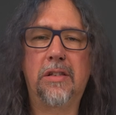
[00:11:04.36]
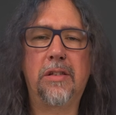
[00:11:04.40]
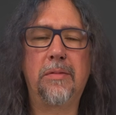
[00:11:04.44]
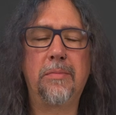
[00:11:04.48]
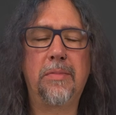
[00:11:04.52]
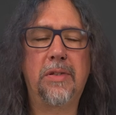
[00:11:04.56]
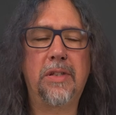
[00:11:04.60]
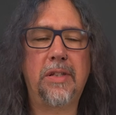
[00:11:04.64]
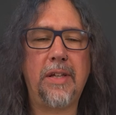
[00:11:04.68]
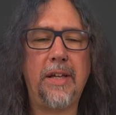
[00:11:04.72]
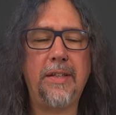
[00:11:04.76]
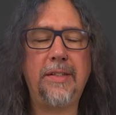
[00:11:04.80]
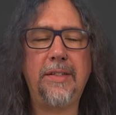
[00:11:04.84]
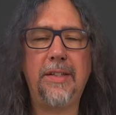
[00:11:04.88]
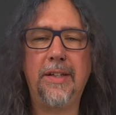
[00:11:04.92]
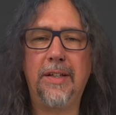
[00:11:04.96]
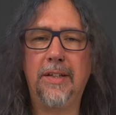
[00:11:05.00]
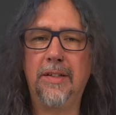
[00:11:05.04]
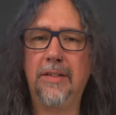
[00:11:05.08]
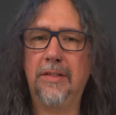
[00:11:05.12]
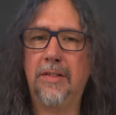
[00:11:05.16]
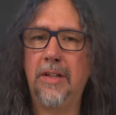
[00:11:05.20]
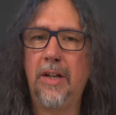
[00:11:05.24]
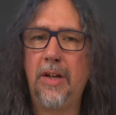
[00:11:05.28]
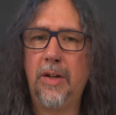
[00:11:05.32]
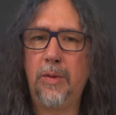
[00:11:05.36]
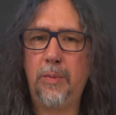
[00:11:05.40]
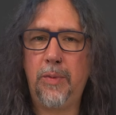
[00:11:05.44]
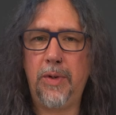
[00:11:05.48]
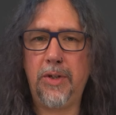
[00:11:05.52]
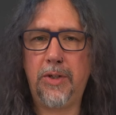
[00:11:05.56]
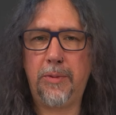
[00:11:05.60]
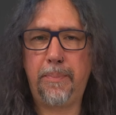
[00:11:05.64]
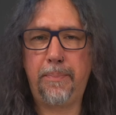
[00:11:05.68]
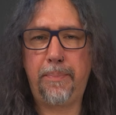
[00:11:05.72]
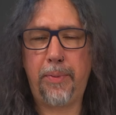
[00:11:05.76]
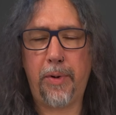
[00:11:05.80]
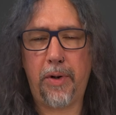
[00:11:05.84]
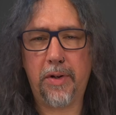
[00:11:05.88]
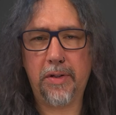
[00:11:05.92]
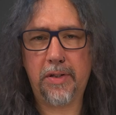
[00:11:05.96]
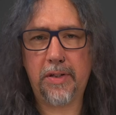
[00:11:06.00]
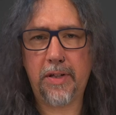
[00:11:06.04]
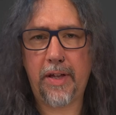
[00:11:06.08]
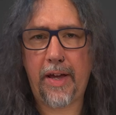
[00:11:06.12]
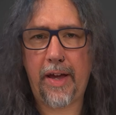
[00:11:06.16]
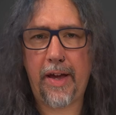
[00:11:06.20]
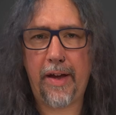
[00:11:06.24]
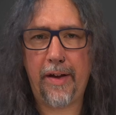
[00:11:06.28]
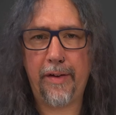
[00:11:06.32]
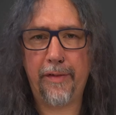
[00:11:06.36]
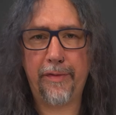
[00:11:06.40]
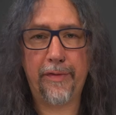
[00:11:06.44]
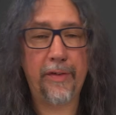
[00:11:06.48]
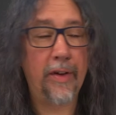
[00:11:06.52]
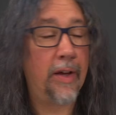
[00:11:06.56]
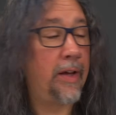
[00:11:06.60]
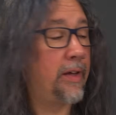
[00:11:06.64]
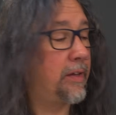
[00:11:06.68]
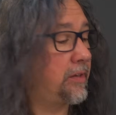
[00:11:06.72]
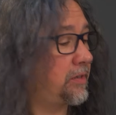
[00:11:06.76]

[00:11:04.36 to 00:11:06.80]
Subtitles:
some settings which Boss have